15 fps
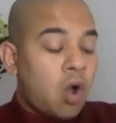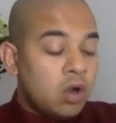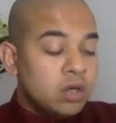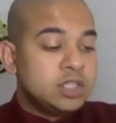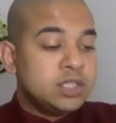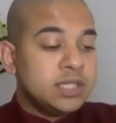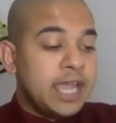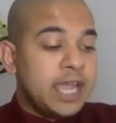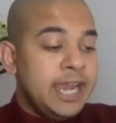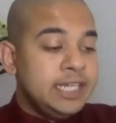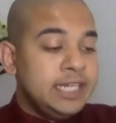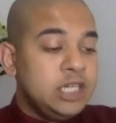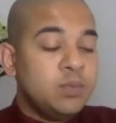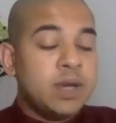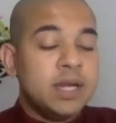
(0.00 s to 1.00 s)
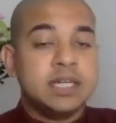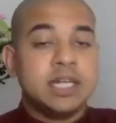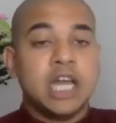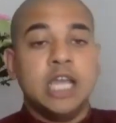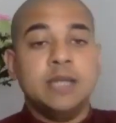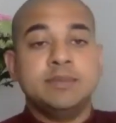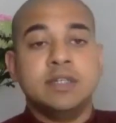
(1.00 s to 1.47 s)
81
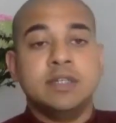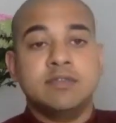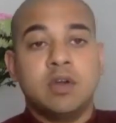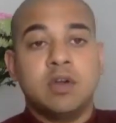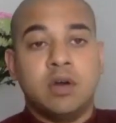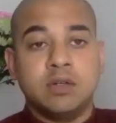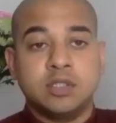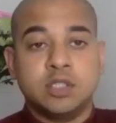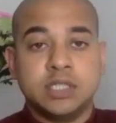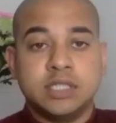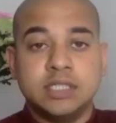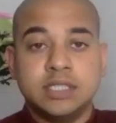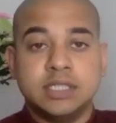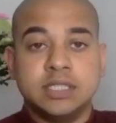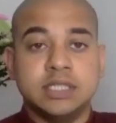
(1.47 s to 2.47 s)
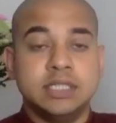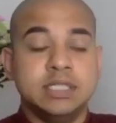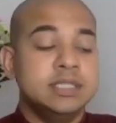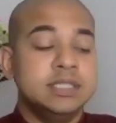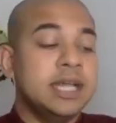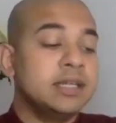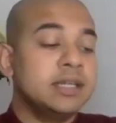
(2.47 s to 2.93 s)
types of
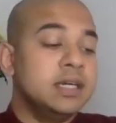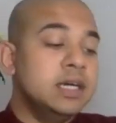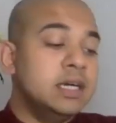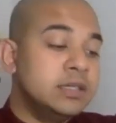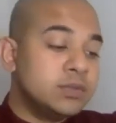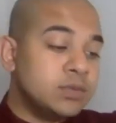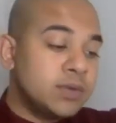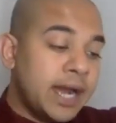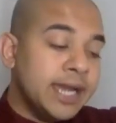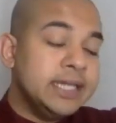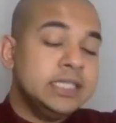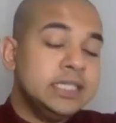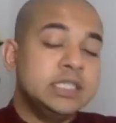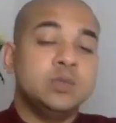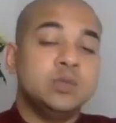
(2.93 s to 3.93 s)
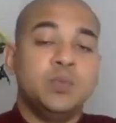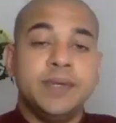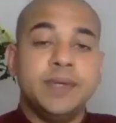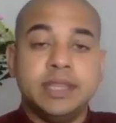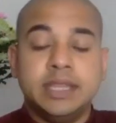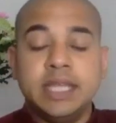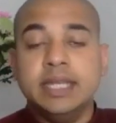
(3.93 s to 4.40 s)
consciousnesses that arise
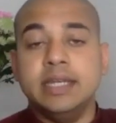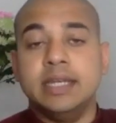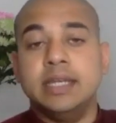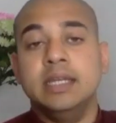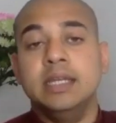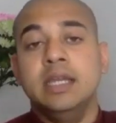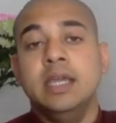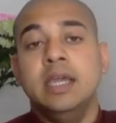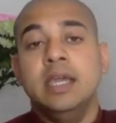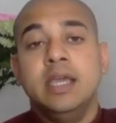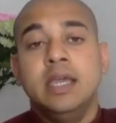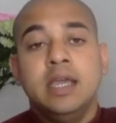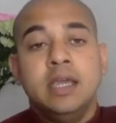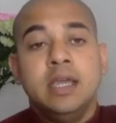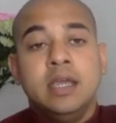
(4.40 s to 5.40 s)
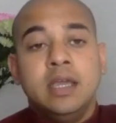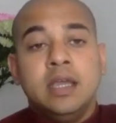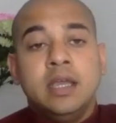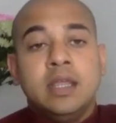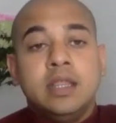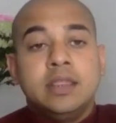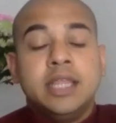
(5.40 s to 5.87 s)
within
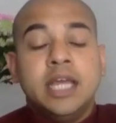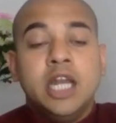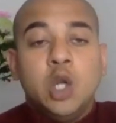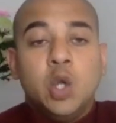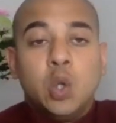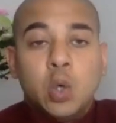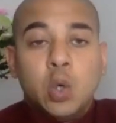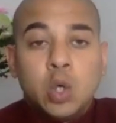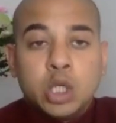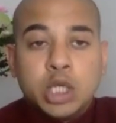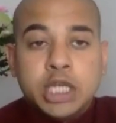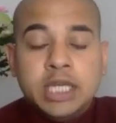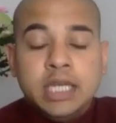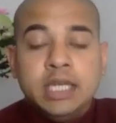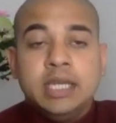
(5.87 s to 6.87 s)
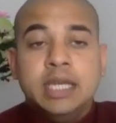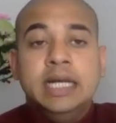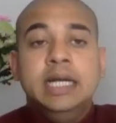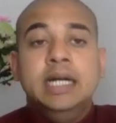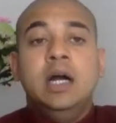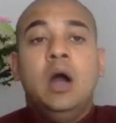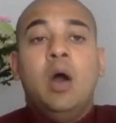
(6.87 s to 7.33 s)
the
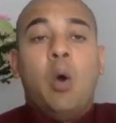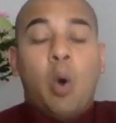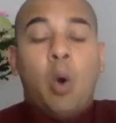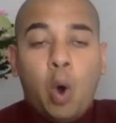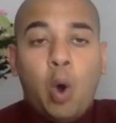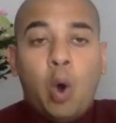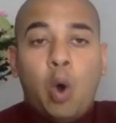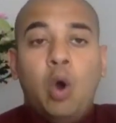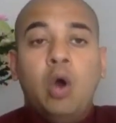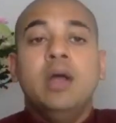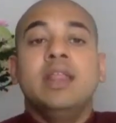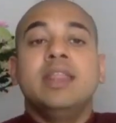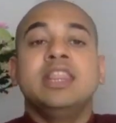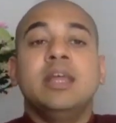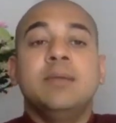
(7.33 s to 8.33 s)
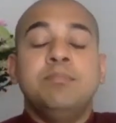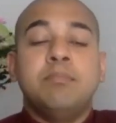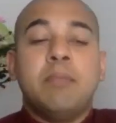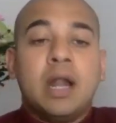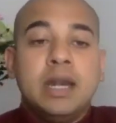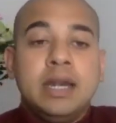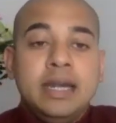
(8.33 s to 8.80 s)
Lokiya or the
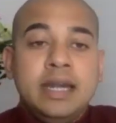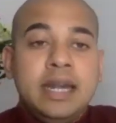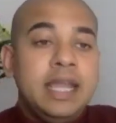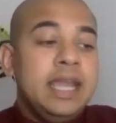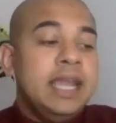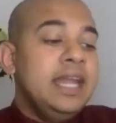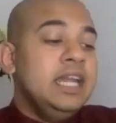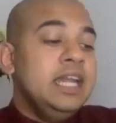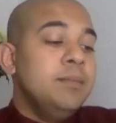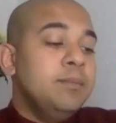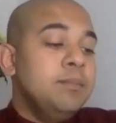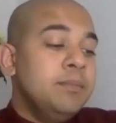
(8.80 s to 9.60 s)
mundane